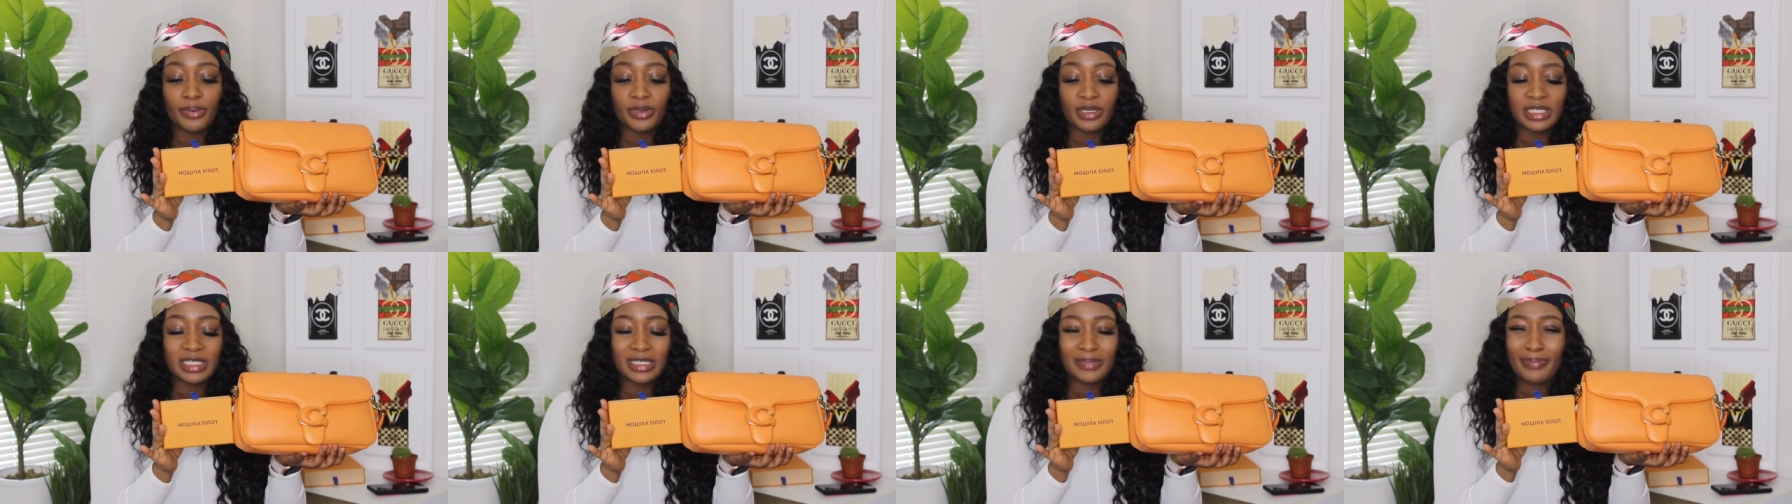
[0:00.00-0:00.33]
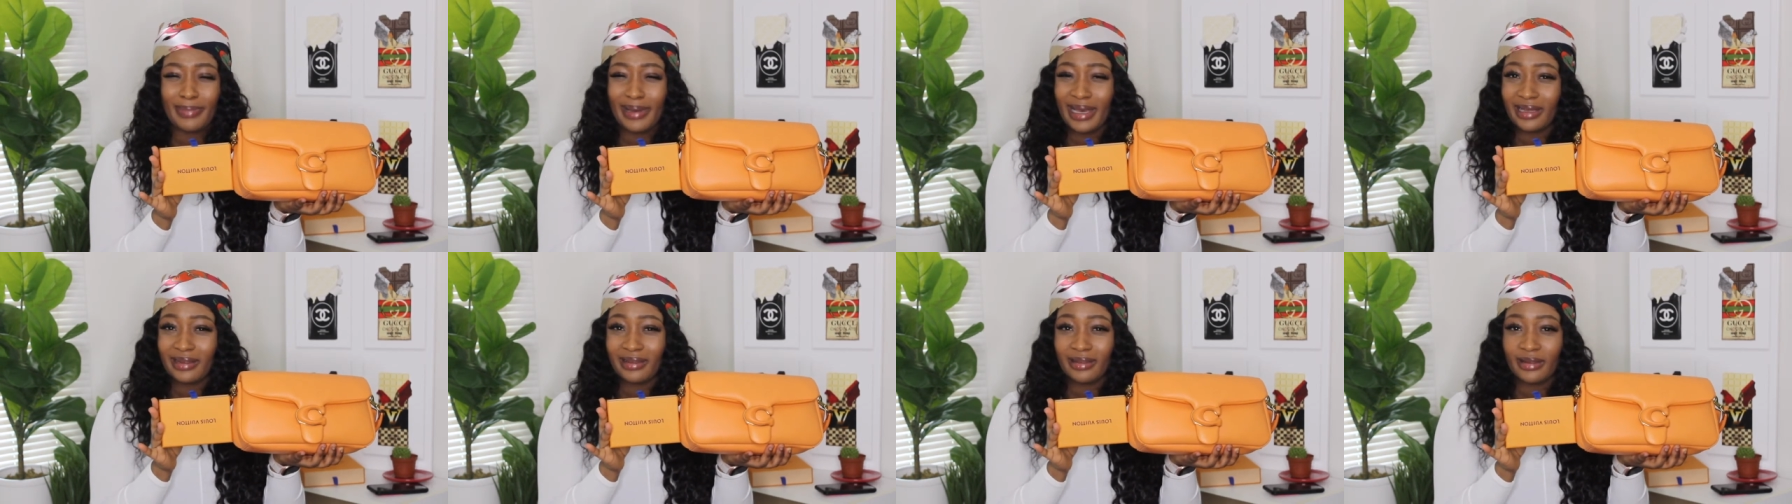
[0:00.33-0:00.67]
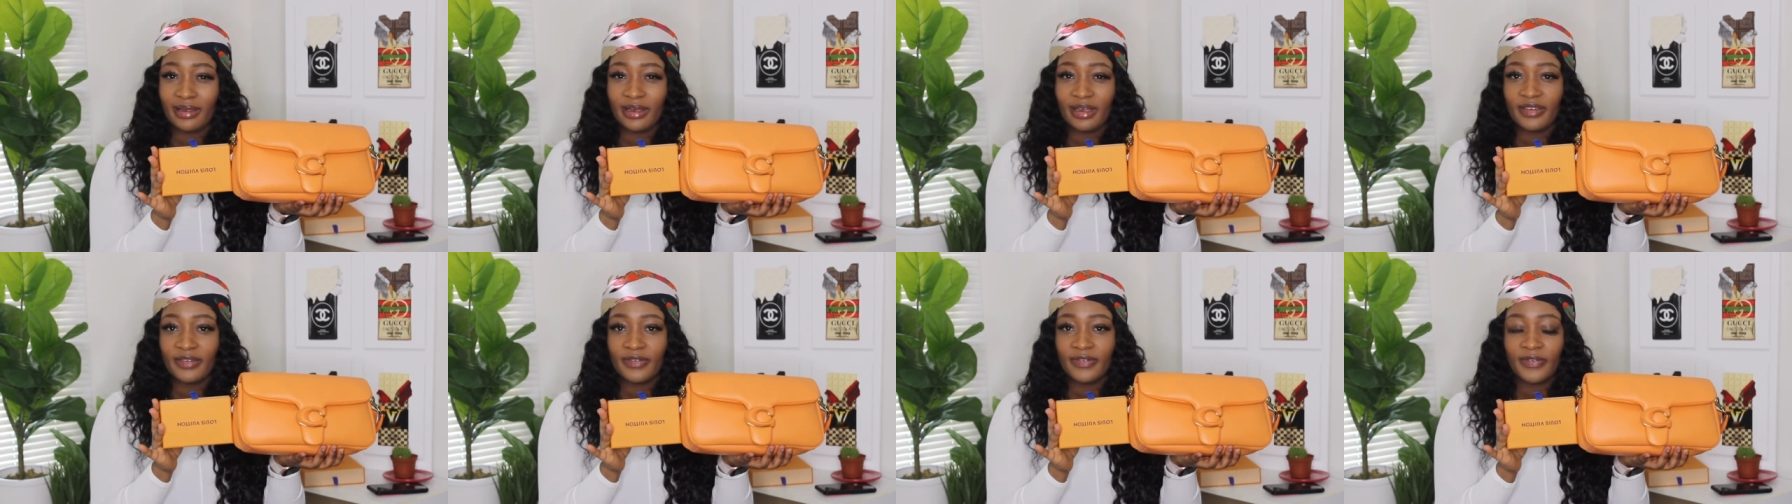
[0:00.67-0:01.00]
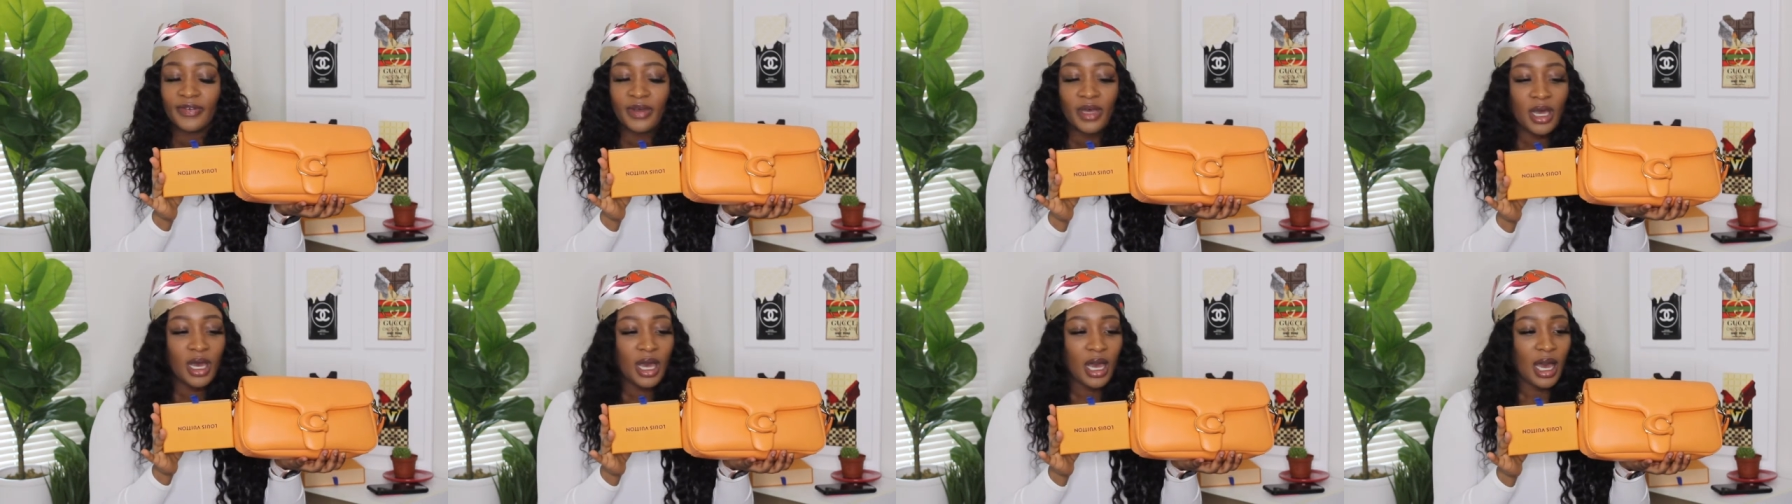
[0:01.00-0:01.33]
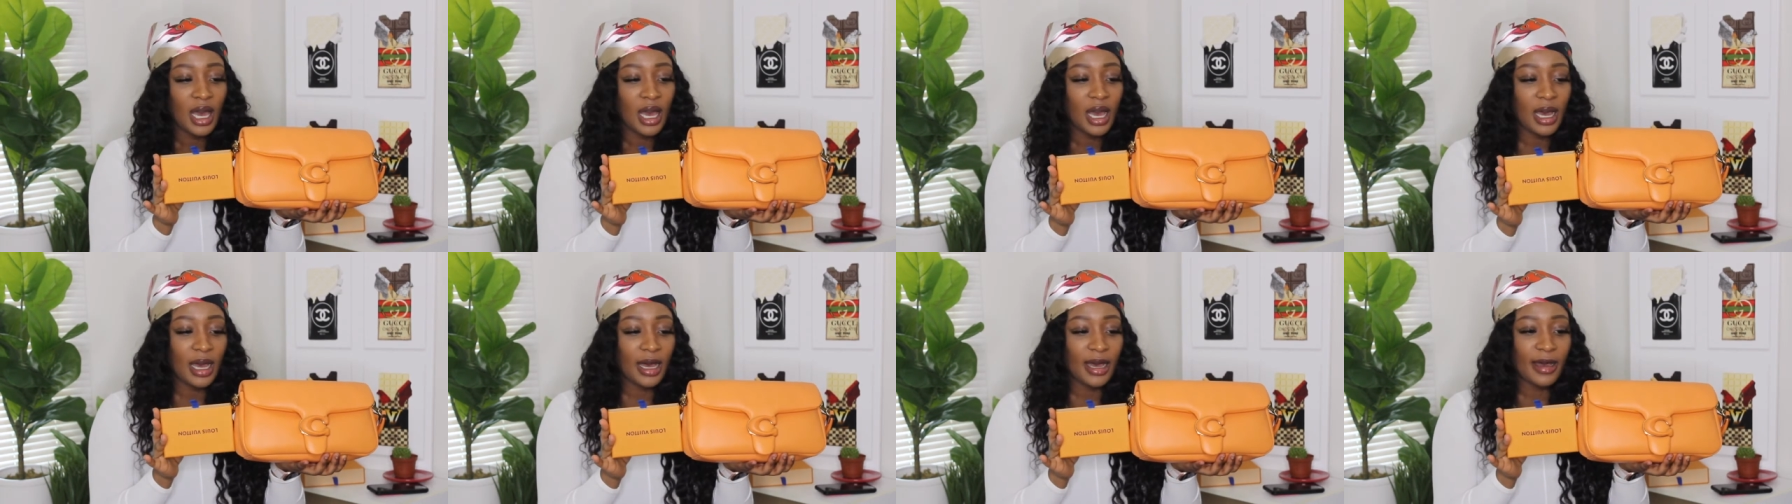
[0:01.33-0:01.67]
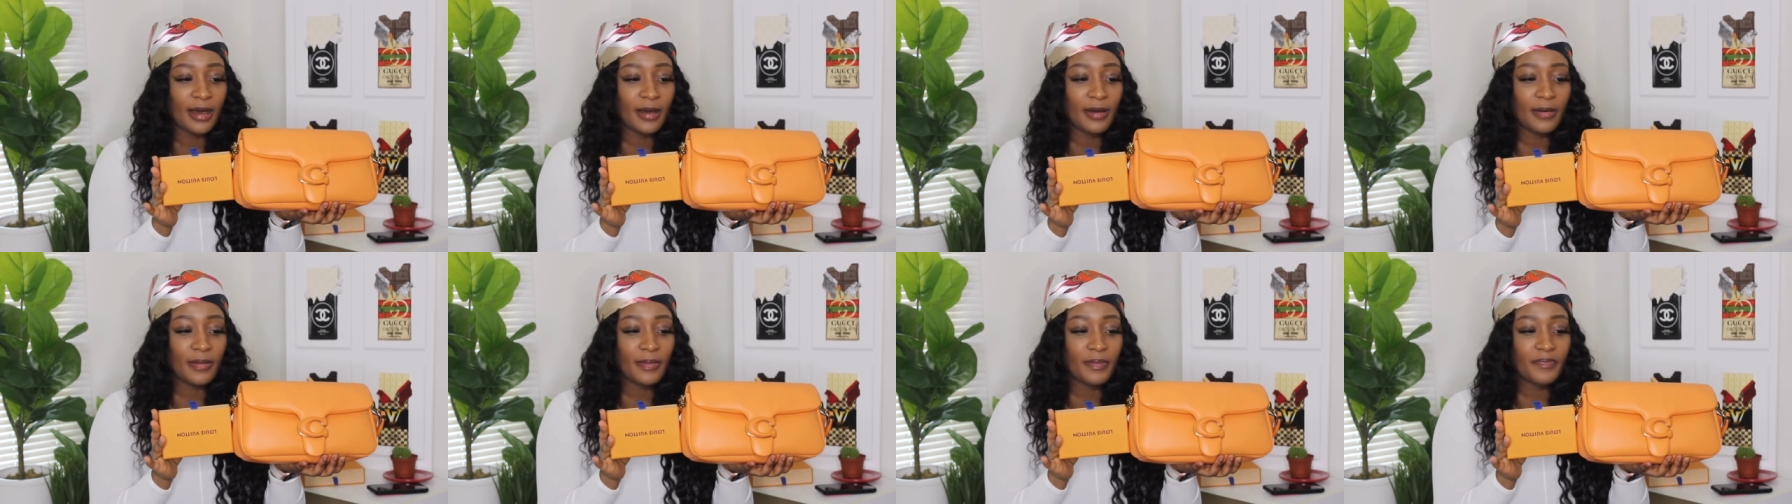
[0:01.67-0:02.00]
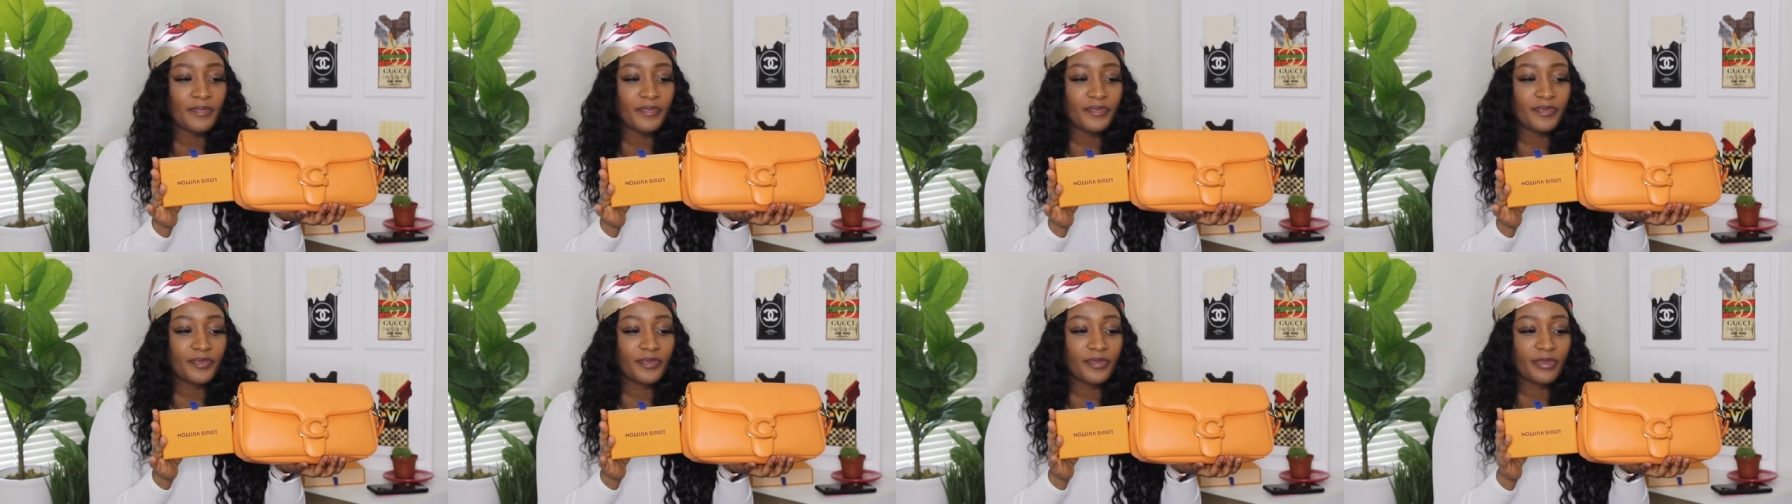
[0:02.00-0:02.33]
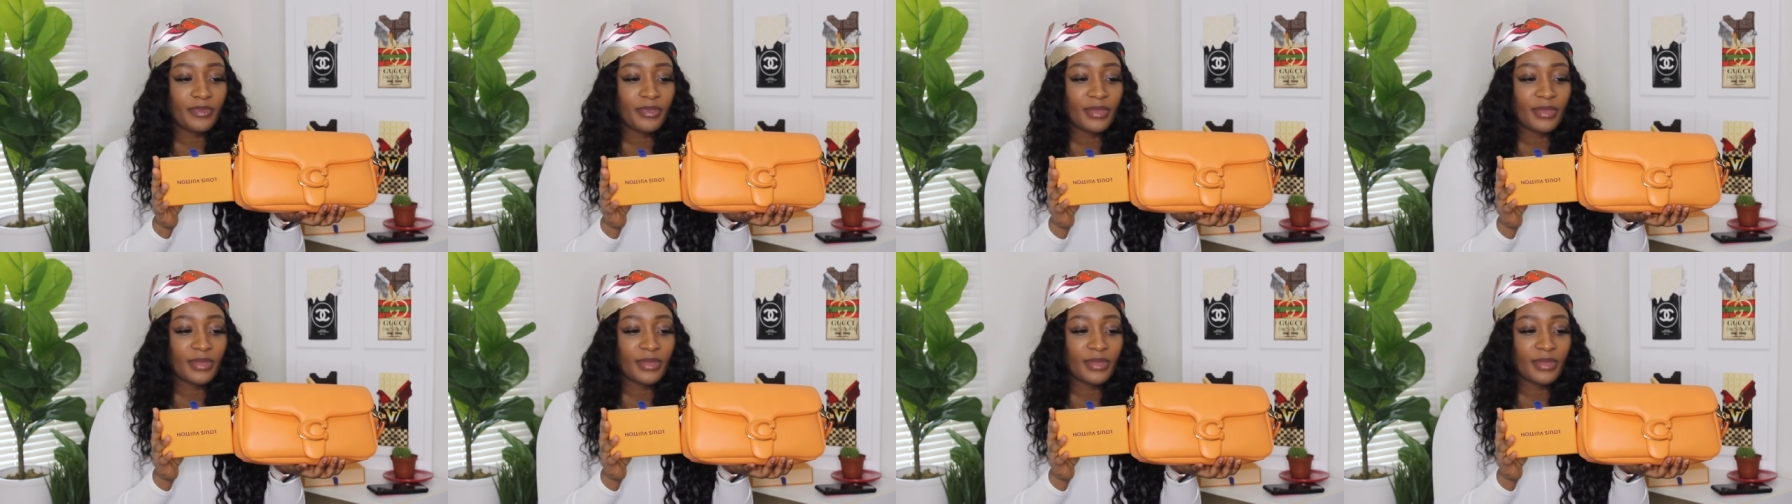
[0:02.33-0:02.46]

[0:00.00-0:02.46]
perspective. Um,